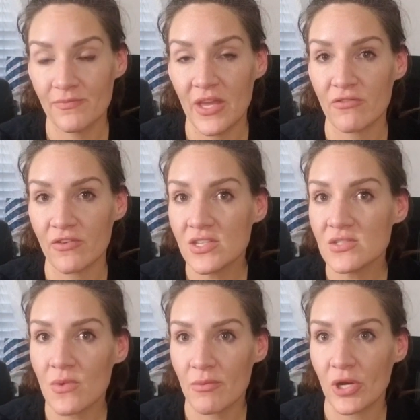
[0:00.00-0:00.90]
Now for this
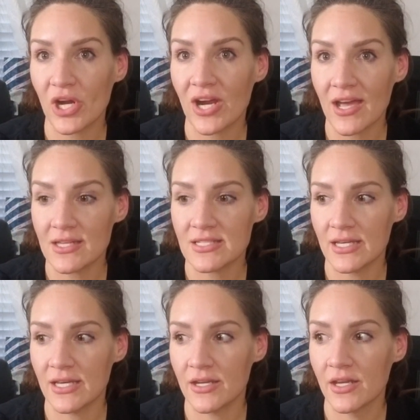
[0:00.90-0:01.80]
webinar, I
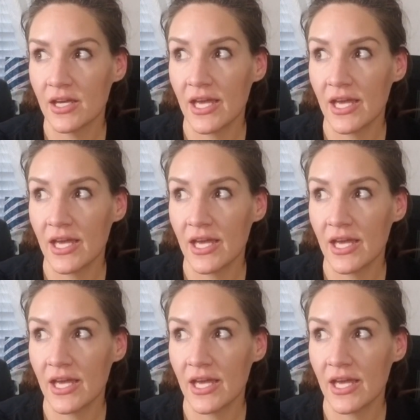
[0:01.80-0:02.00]
did